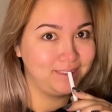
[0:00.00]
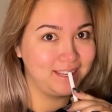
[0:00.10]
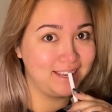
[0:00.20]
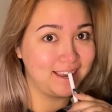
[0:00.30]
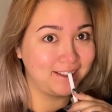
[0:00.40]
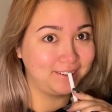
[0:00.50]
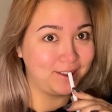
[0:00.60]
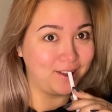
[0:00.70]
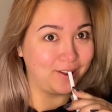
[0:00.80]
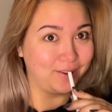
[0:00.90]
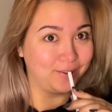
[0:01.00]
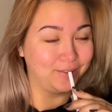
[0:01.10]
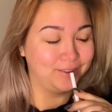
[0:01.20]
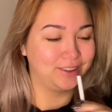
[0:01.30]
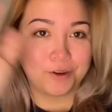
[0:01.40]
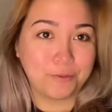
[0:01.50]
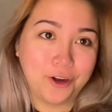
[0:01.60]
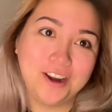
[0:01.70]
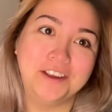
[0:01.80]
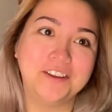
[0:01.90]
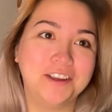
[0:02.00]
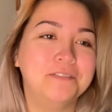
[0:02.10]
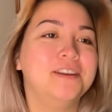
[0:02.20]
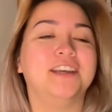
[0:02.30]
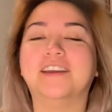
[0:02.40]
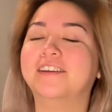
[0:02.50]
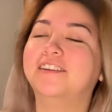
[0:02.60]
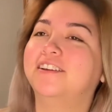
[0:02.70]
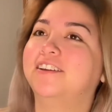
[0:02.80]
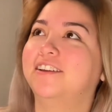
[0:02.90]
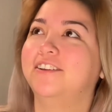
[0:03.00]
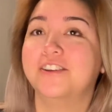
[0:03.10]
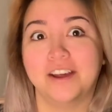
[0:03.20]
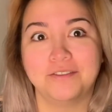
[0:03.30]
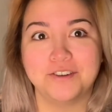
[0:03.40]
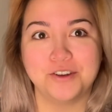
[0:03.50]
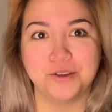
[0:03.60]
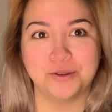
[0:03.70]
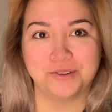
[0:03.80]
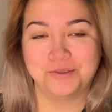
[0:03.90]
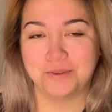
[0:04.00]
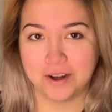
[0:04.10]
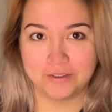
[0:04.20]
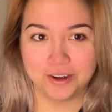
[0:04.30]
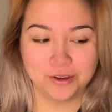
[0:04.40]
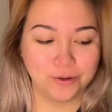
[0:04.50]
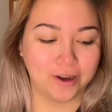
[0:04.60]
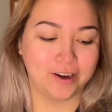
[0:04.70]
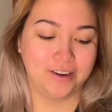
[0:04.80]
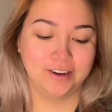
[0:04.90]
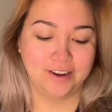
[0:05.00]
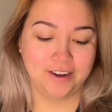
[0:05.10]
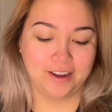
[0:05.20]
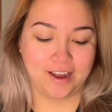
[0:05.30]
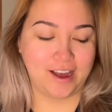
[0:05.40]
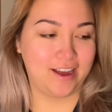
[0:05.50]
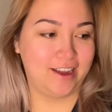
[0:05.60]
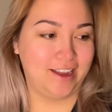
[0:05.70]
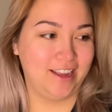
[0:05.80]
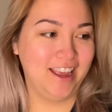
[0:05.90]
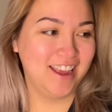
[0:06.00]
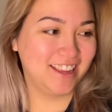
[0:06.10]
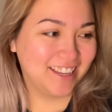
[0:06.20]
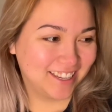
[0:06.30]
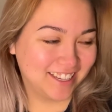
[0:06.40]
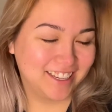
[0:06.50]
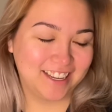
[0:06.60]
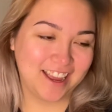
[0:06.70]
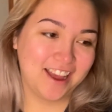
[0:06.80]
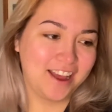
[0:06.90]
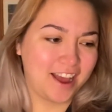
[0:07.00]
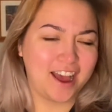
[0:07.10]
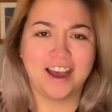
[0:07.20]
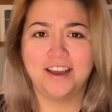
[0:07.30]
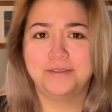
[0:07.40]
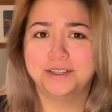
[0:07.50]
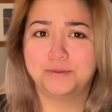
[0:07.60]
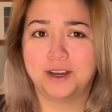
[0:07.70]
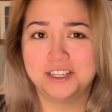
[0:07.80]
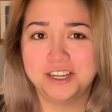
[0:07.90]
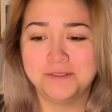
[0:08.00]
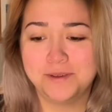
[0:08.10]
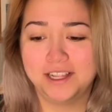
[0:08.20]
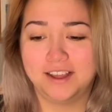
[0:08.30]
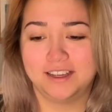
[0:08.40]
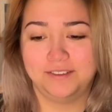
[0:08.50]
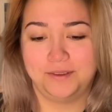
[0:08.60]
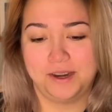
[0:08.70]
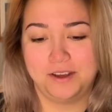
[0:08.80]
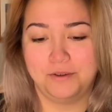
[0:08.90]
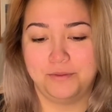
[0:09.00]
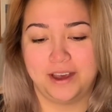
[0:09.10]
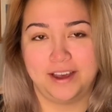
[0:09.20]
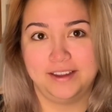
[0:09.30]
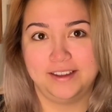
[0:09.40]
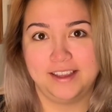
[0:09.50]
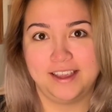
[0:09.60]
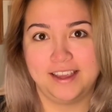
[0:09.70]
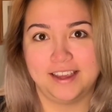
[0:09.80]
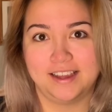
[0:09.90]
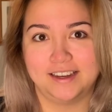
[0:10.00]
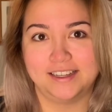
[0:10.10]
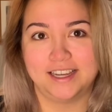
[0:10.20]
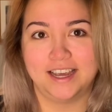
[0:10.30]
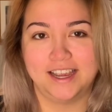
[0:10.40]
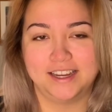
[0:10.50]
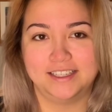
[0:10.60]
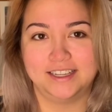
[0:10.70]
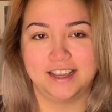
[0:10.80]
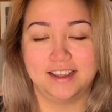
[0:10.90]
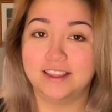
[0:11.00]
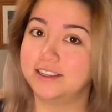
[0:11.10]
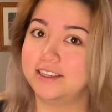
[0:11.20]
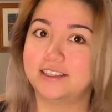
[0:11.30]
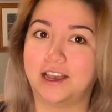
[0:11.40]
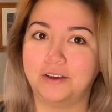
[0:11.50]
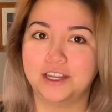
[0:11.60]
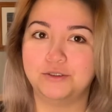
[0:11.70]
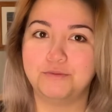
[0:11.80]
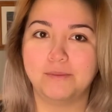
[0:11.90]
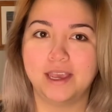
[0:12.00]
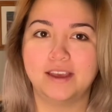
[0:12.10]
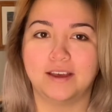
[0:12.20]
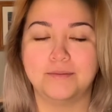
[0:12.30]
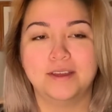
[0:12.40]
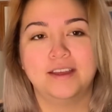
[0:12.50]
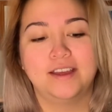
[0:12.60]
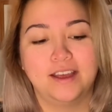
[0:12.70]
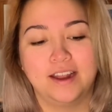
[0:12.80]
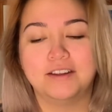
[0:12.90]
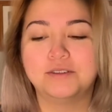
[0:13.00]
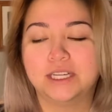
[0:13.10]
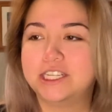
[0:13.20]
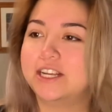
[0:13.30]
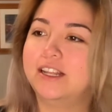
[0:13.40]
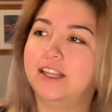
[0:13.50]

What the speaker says: Hello. Good morning, good evening, good afternoon, wherever you are. I I was watching my last video back and I had said, this is how I do my makeup. And I was watching it